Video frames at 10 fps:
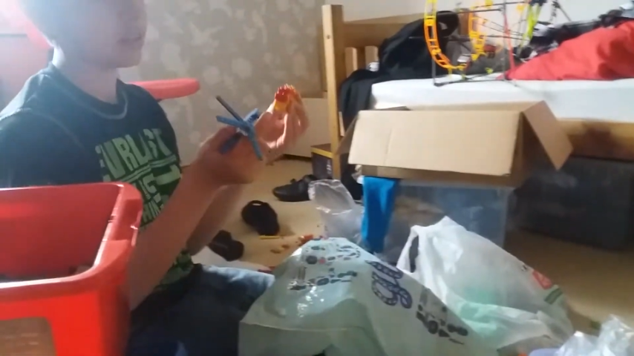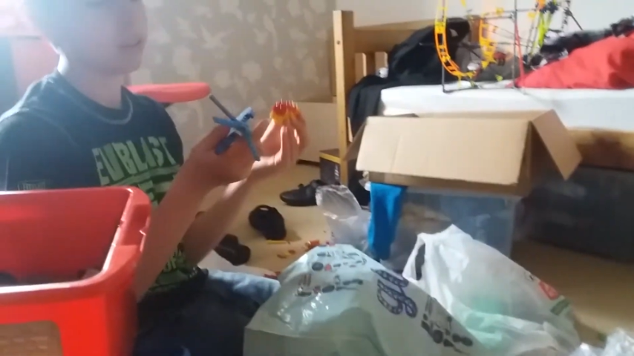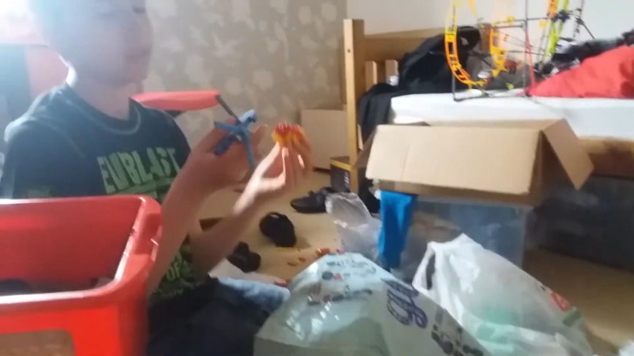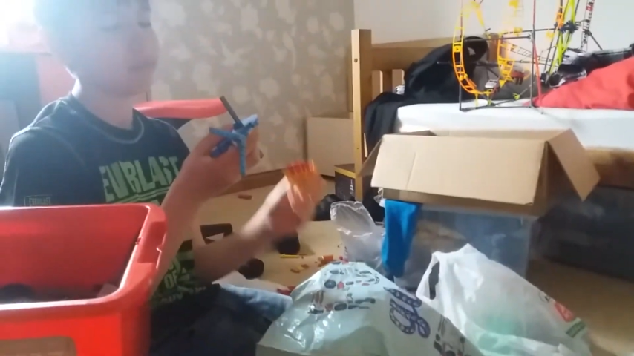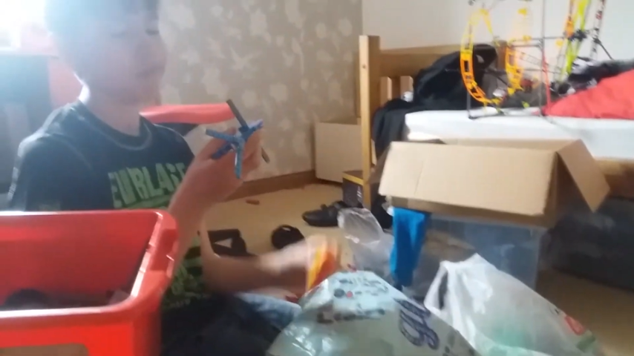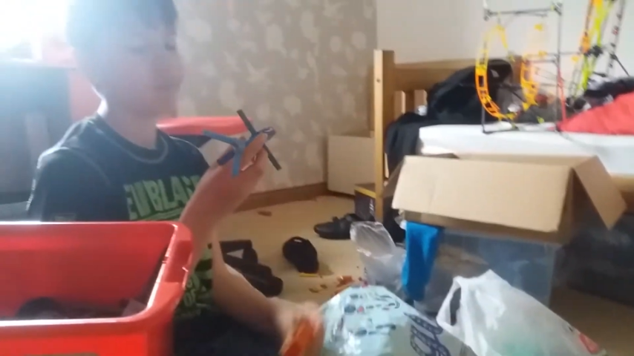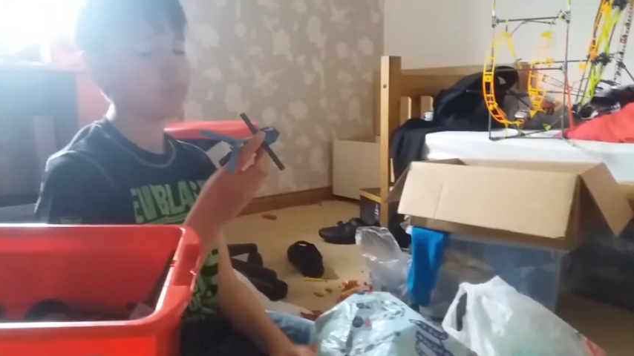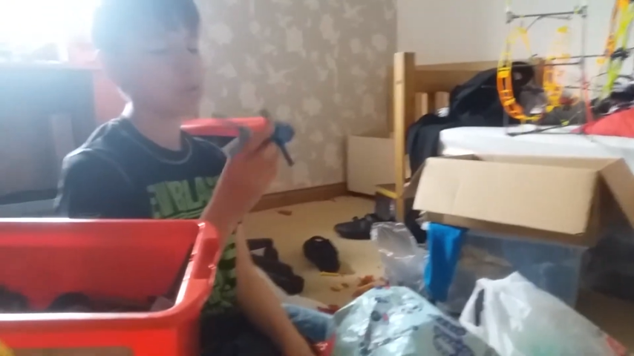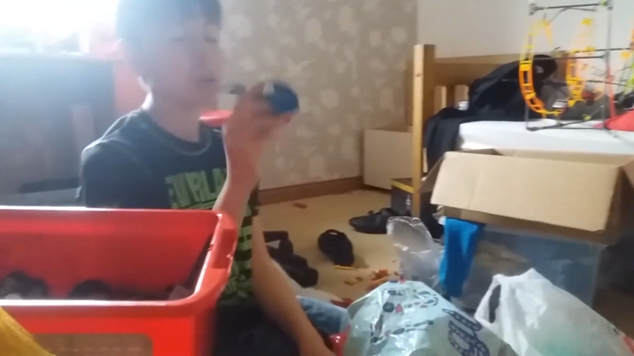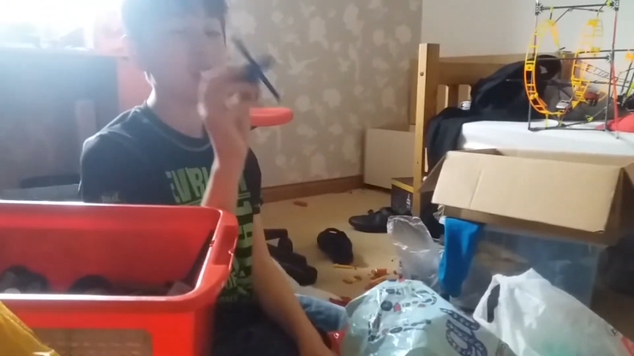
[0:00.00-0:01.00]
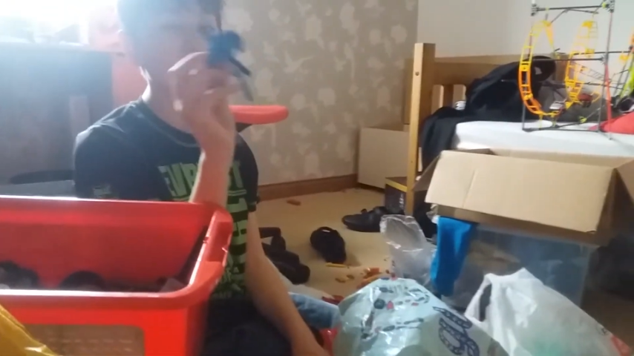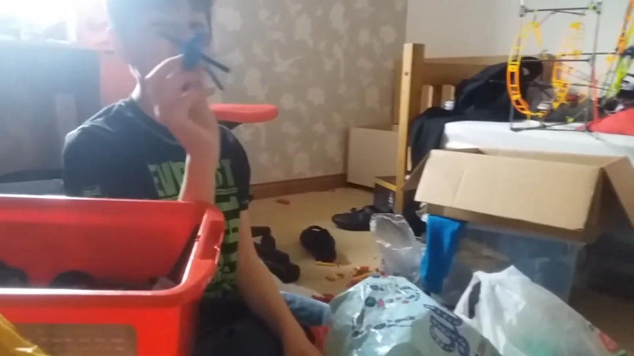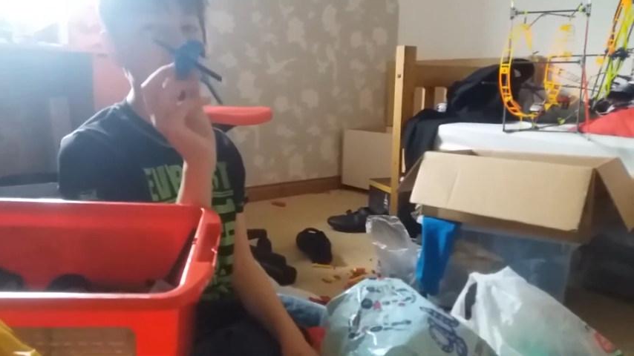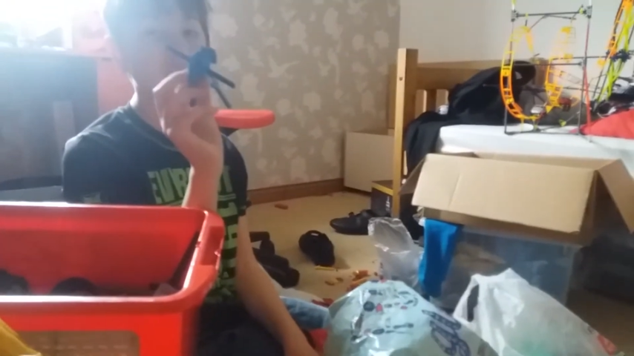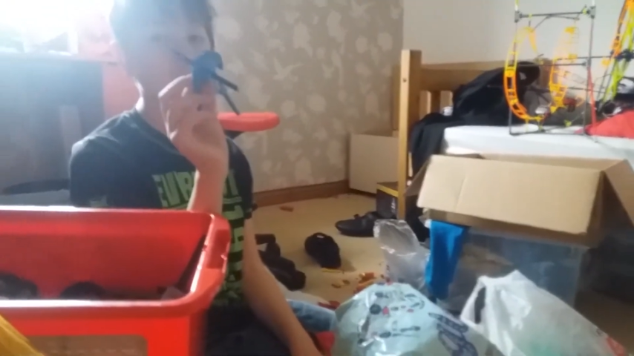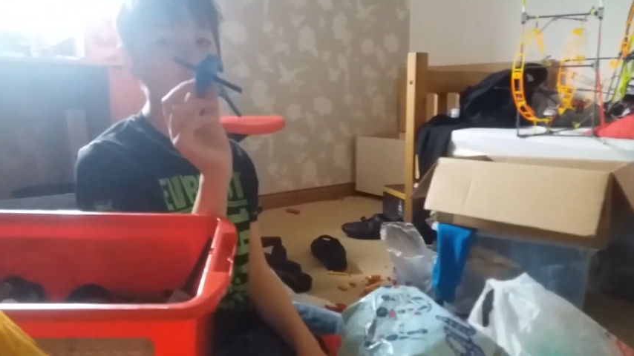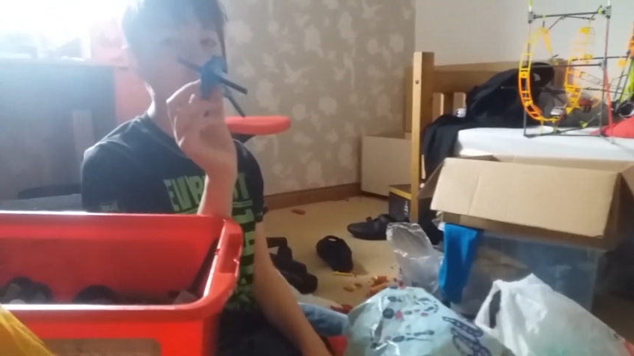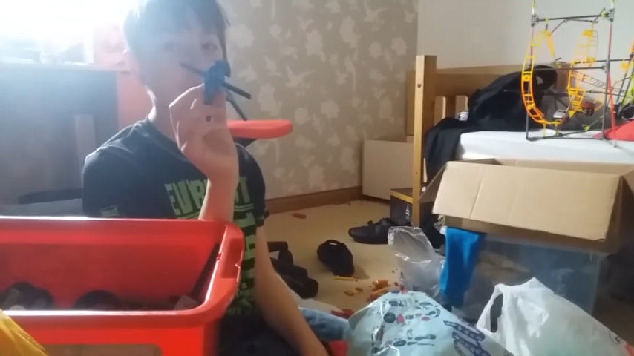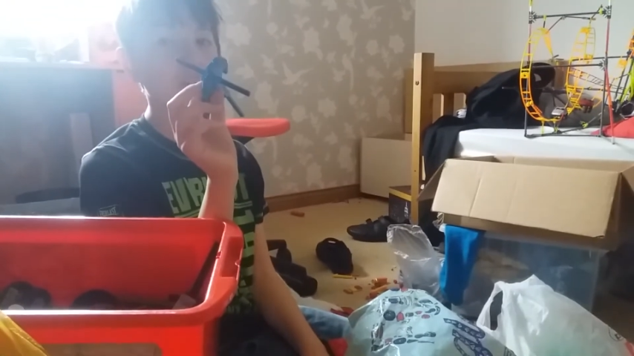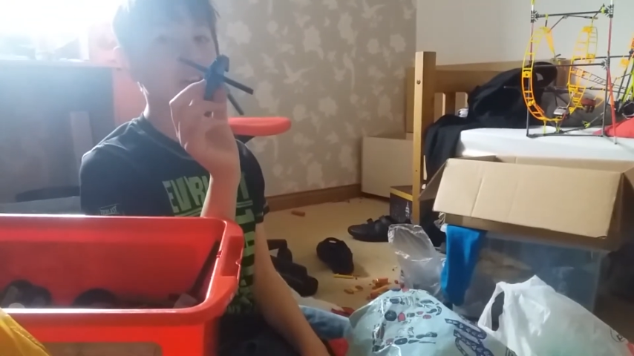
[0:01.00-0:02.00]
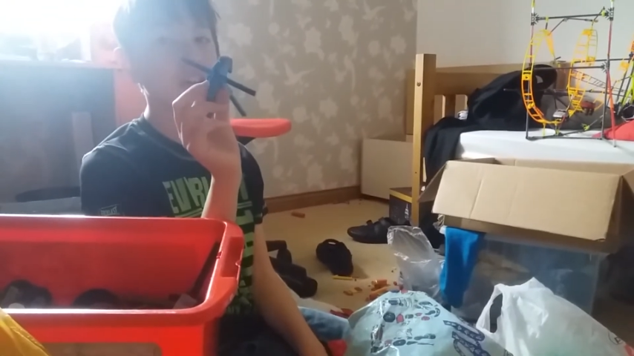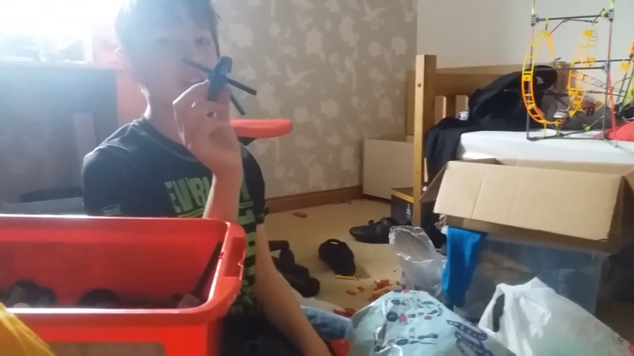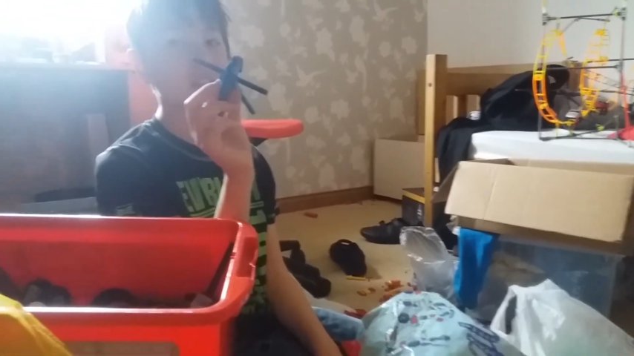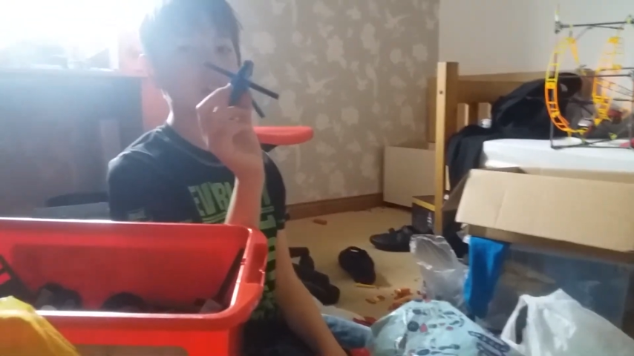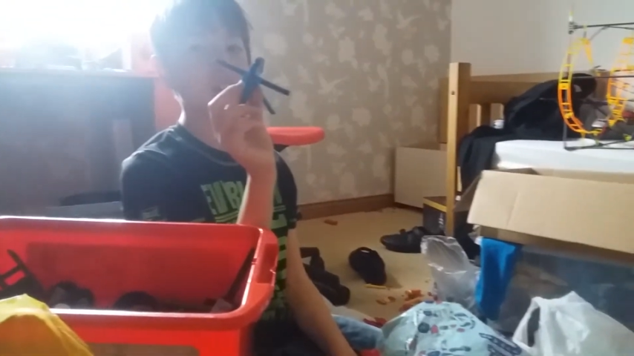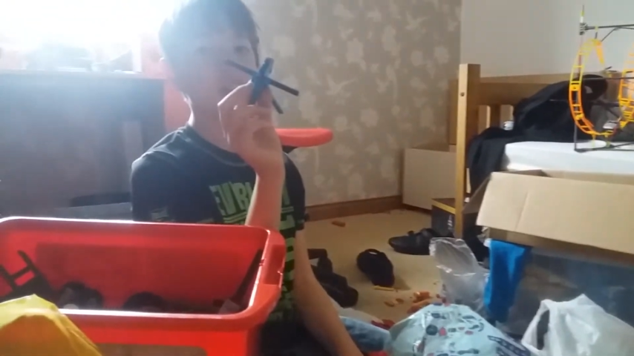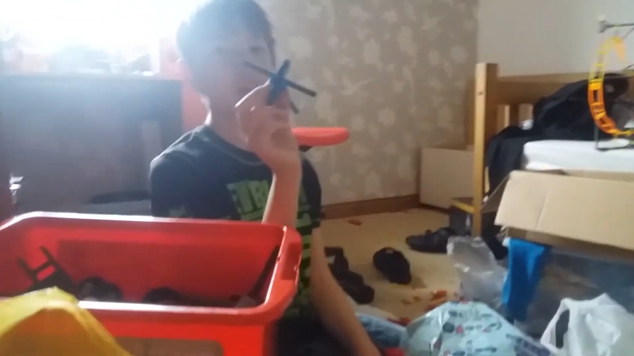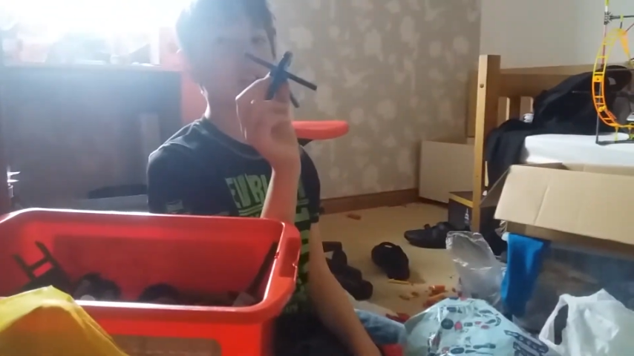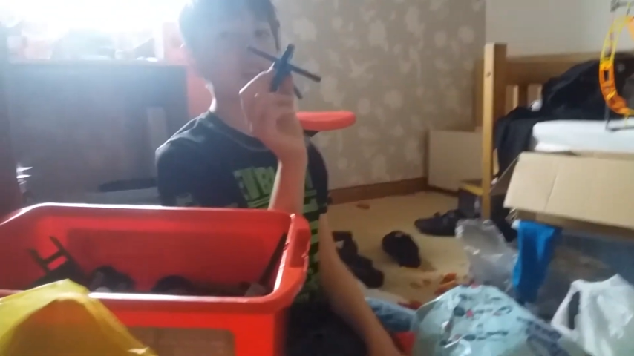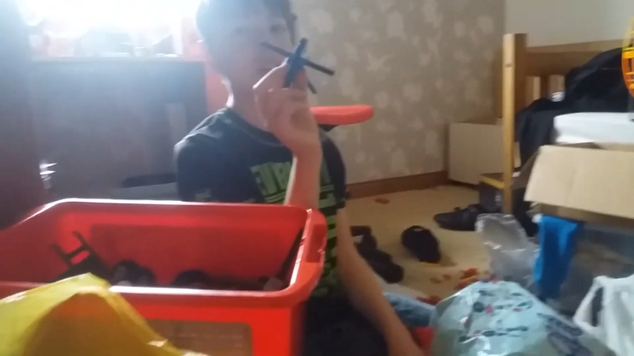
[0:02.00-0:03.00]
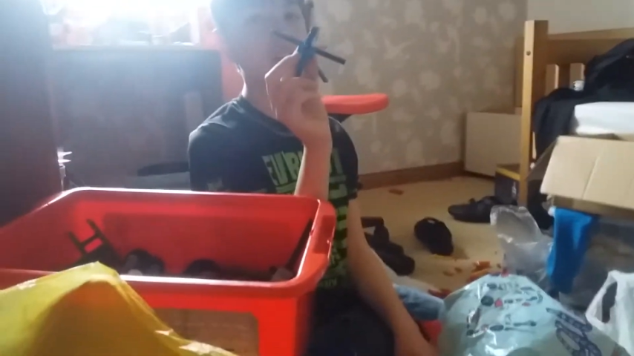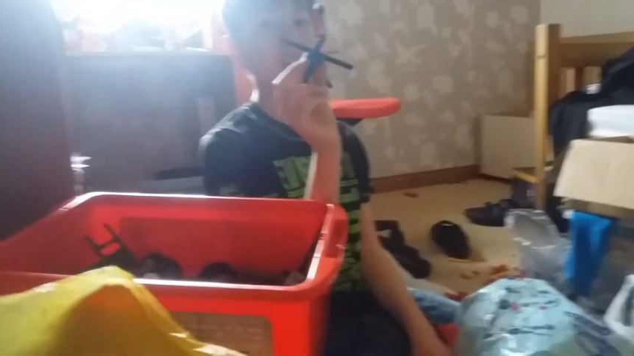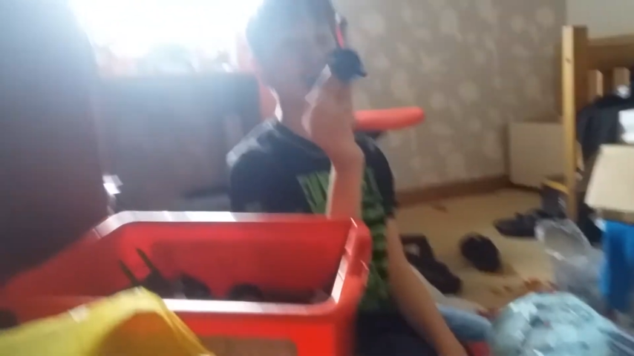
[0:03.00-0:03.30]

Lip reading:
[unreadable: no face in view]